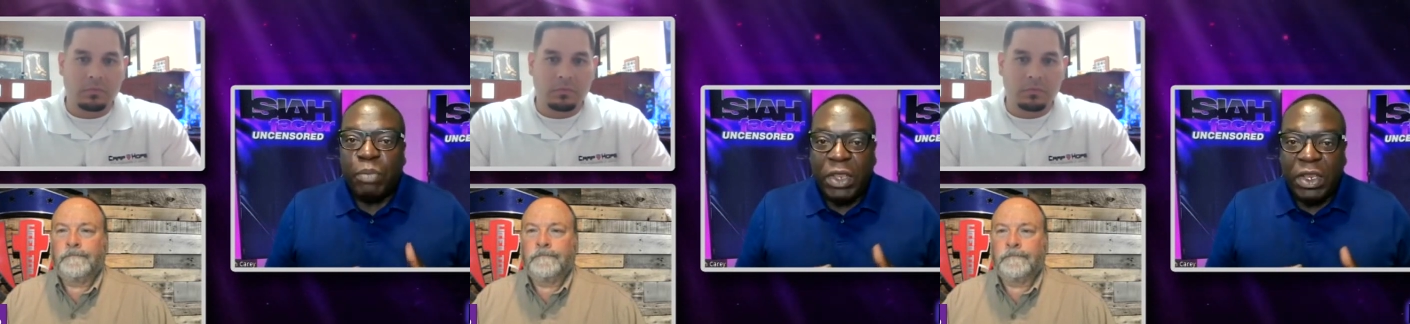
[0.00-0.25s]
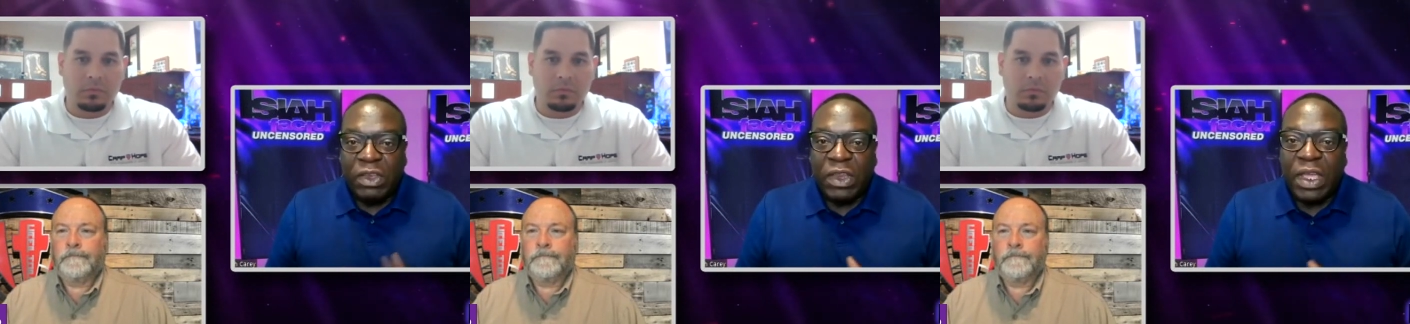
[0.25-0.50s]

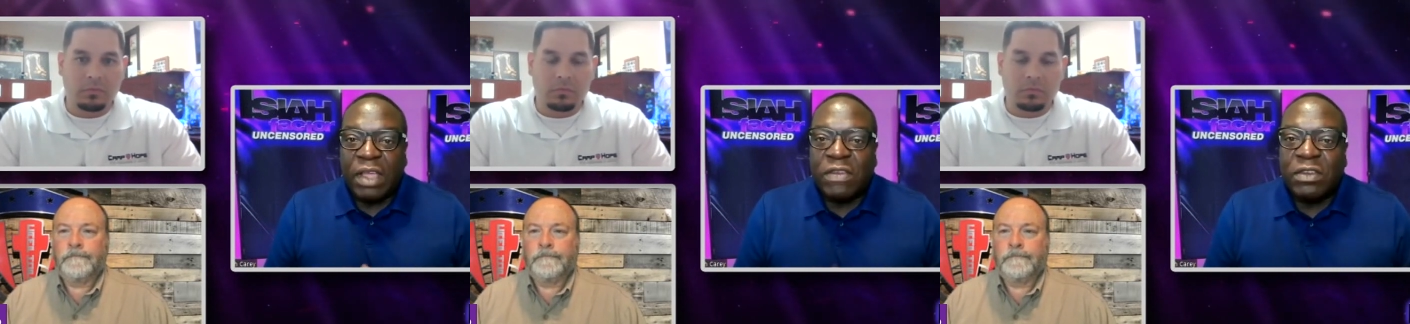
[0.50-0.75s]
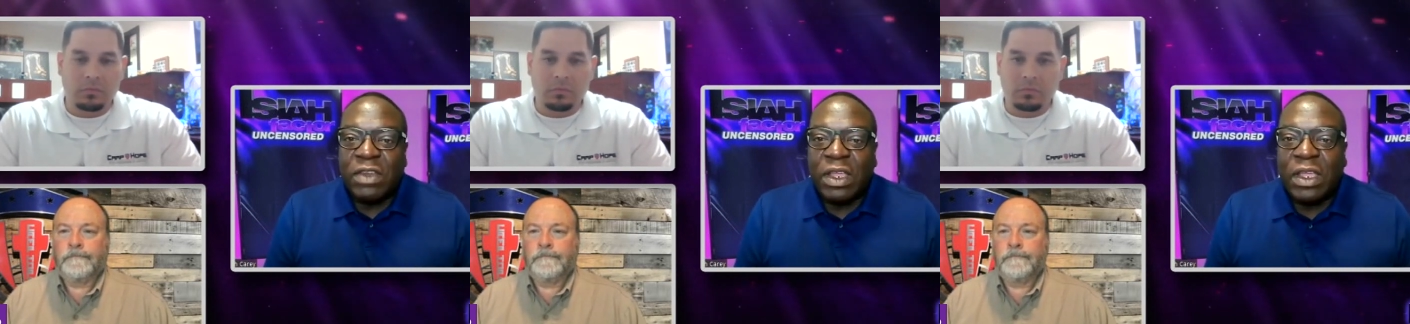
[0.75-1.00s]

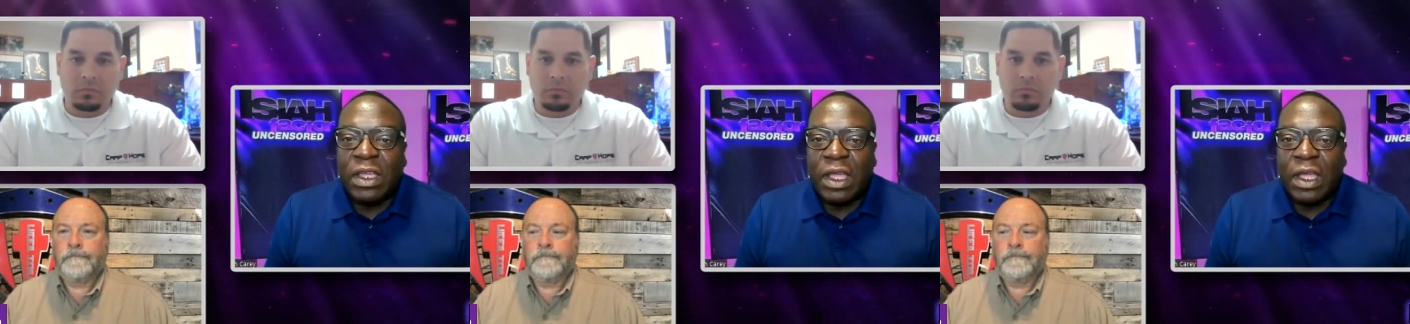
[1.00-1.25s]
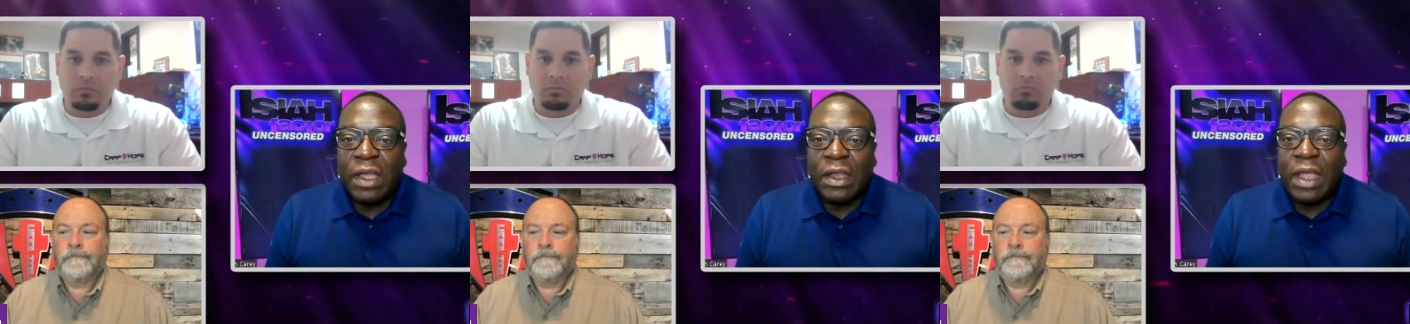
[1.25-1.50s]
Speaker 1: PTSD?
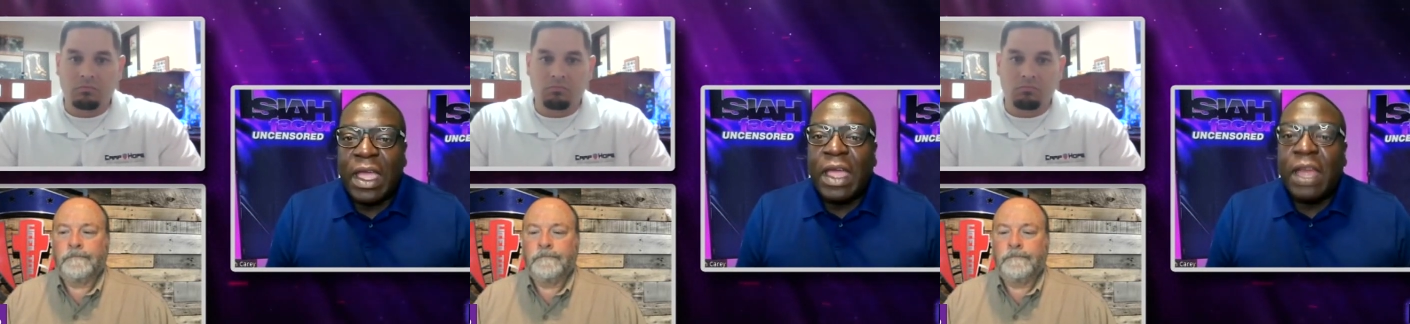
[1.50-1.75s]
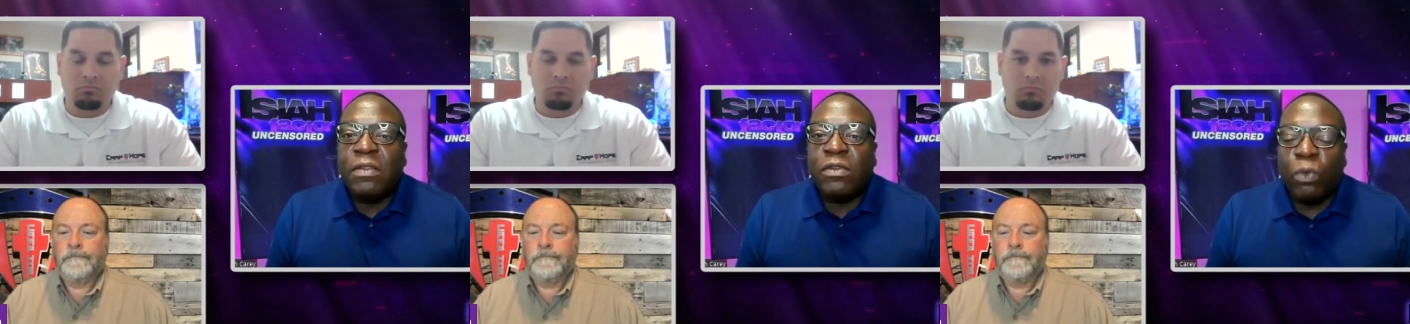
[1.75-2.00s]
And
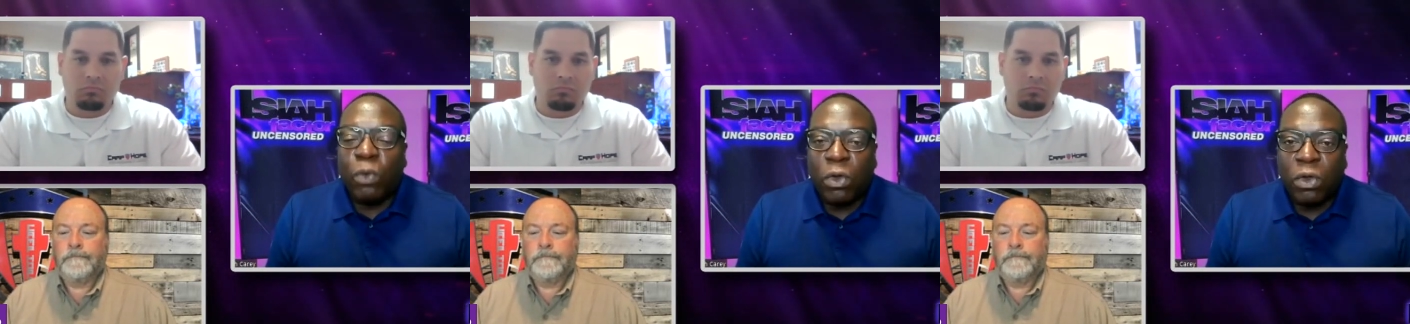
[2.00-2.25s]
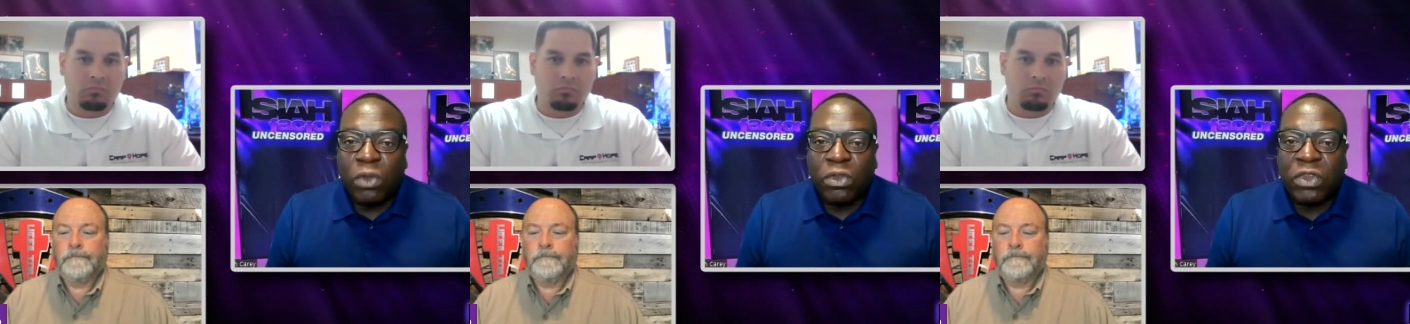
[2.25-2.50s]
at its
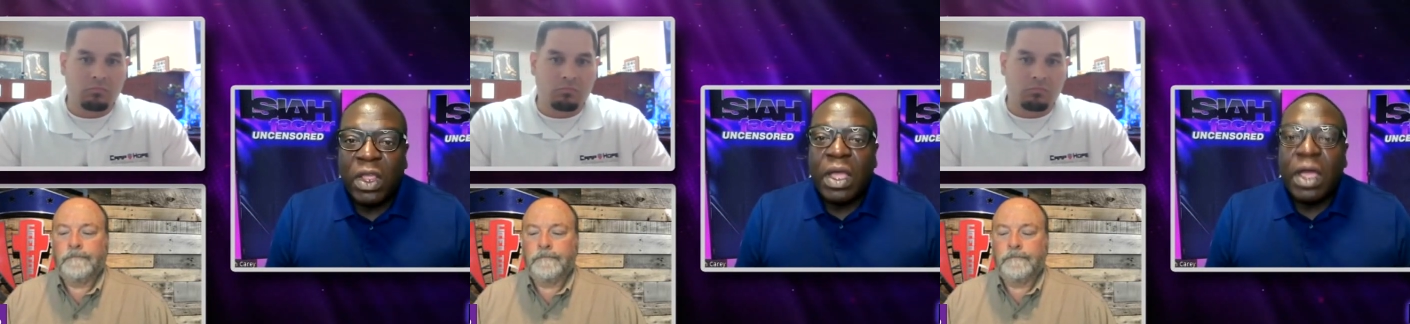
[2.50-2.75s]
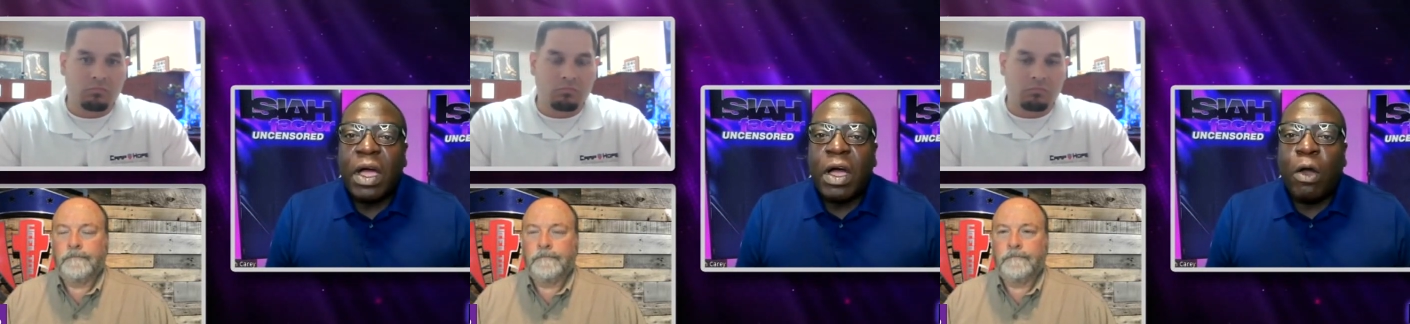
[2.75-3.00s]
worst,
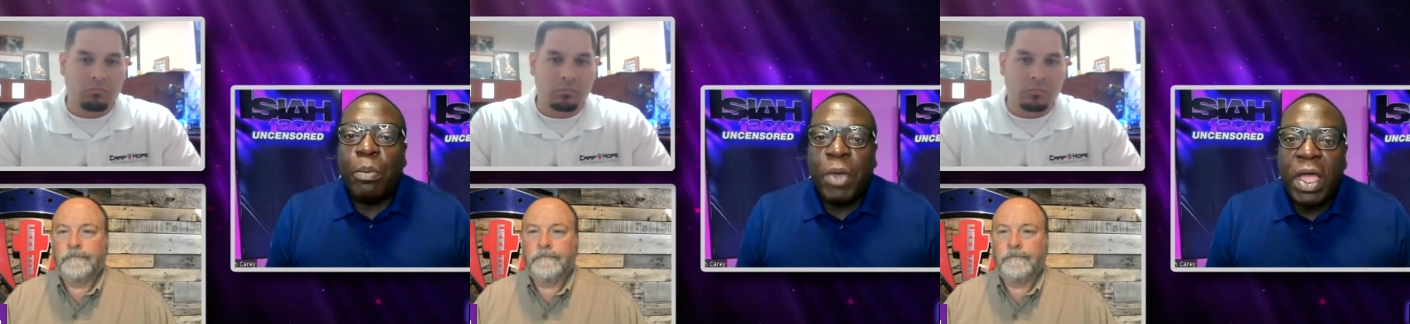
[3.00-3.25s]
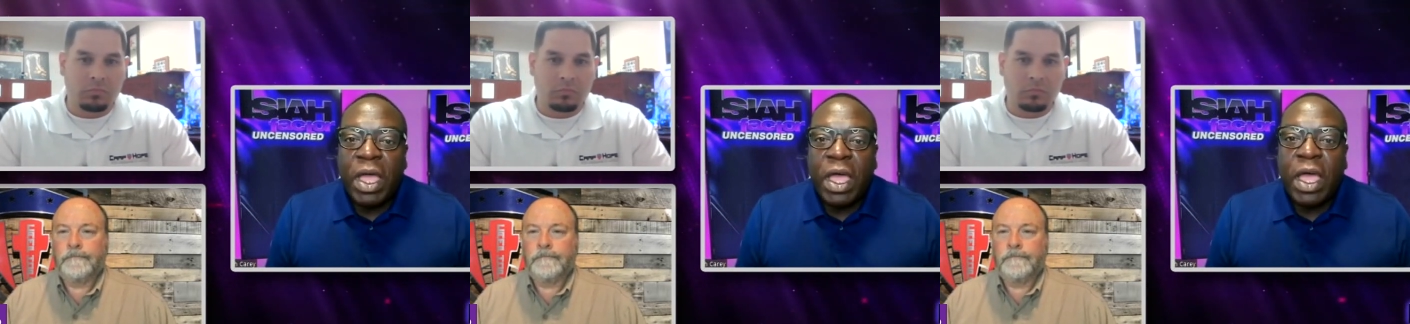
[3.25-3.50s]
how
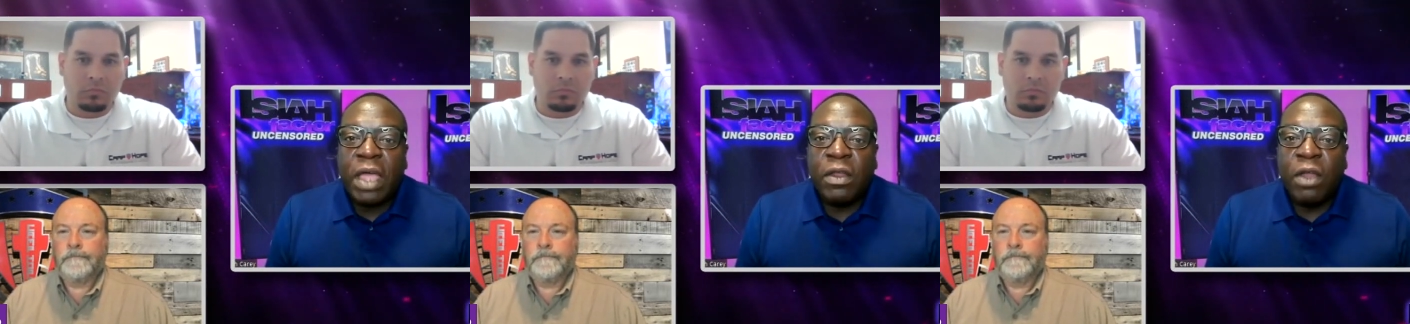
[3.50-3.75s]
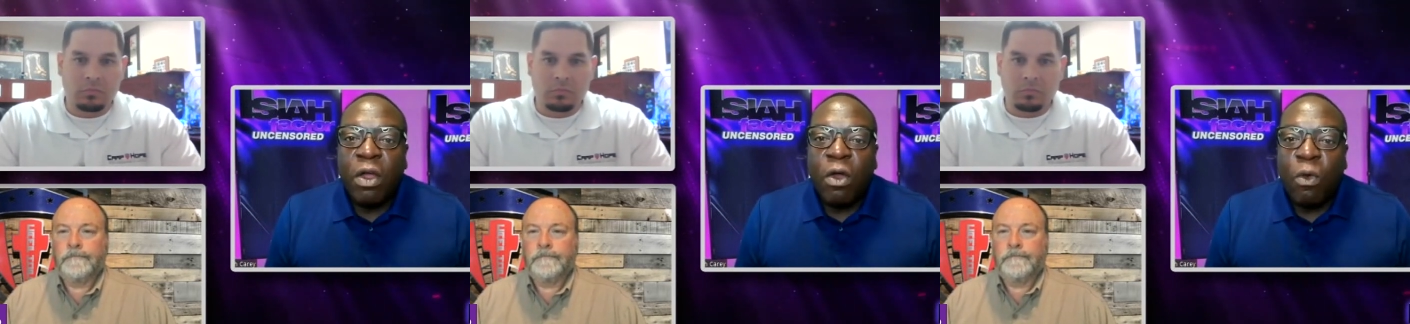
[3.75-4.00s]

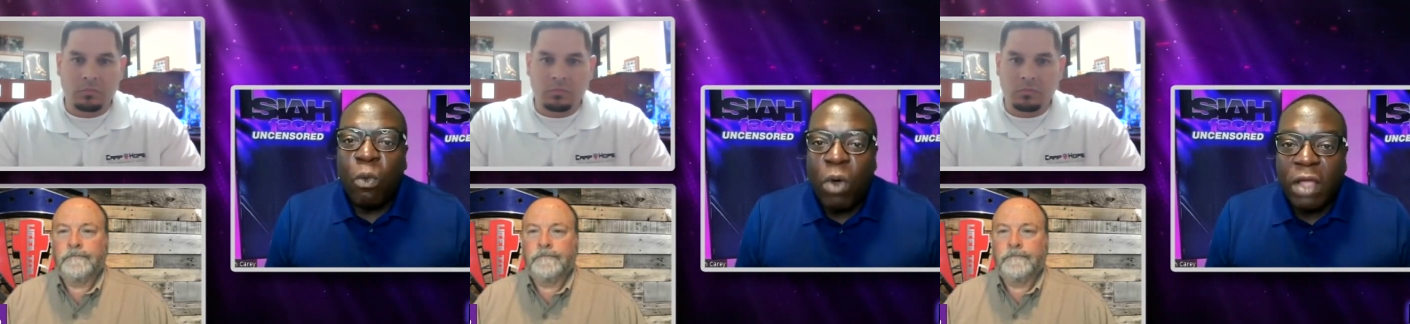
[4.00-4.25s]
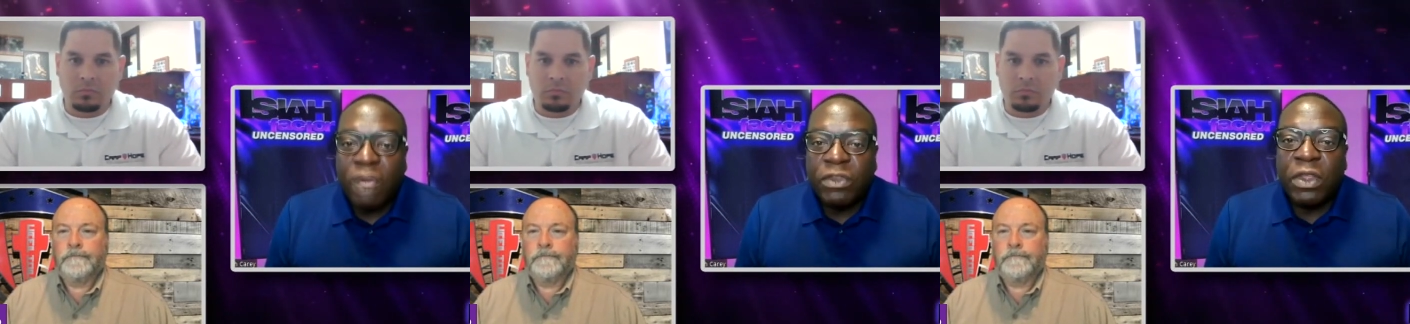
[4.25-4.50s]
bad
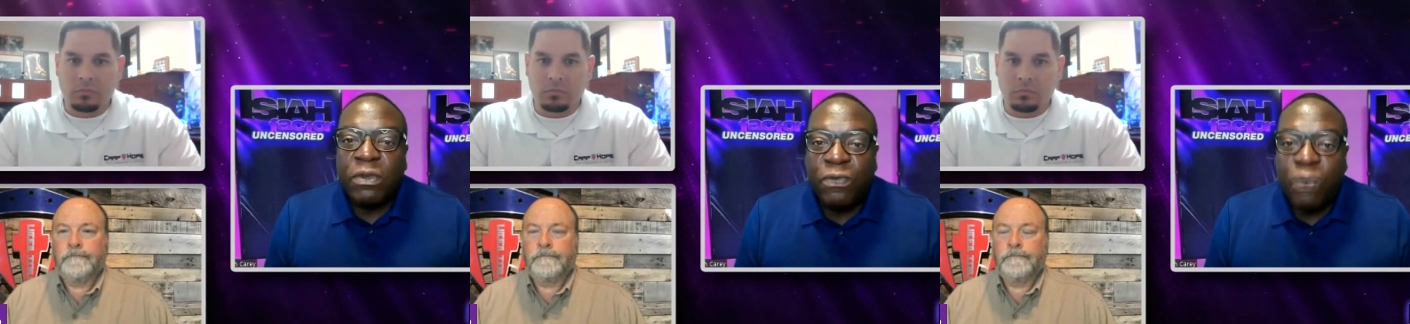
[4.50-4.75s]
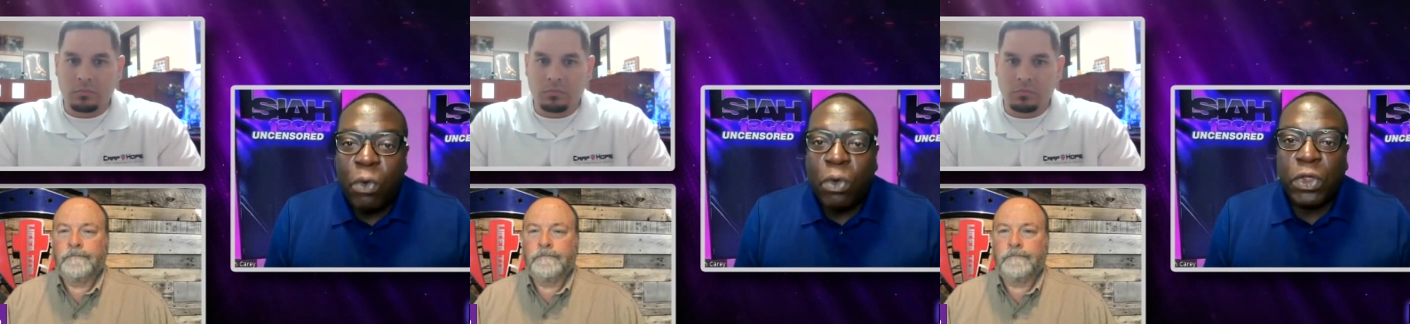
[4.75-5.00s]
was it
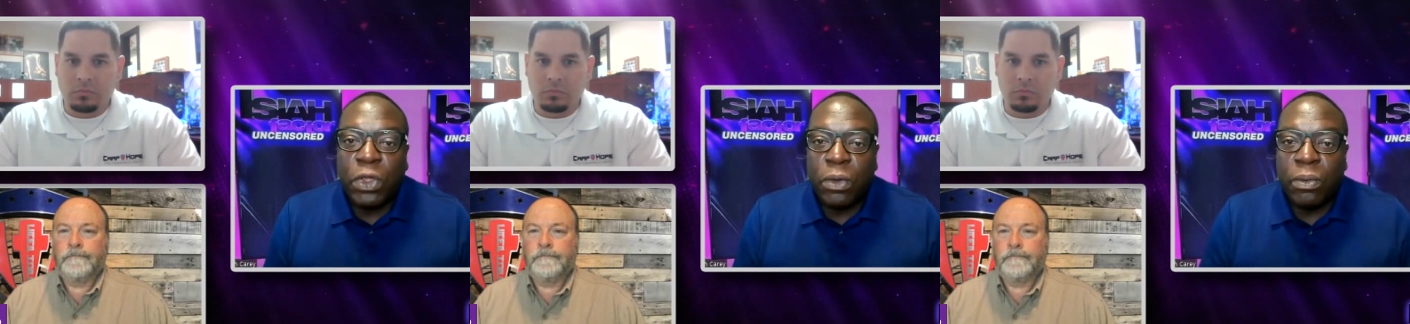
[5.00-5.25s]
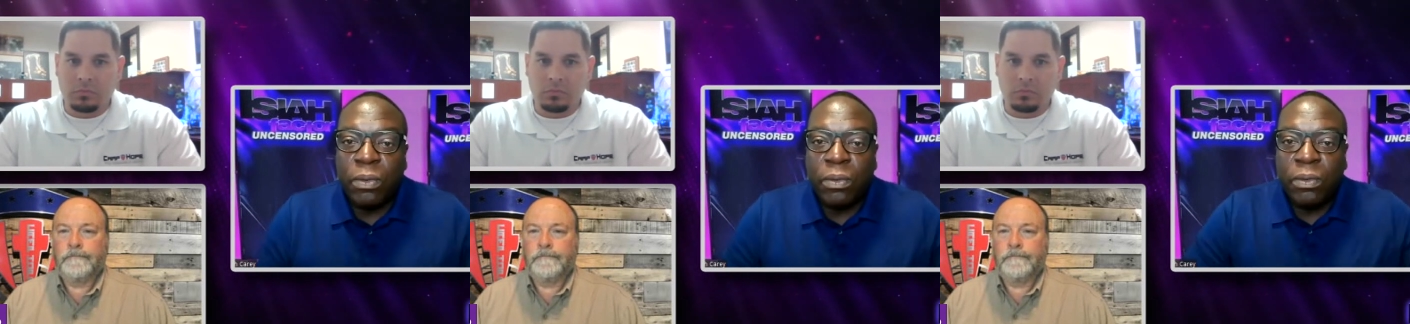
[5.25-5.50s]
for you?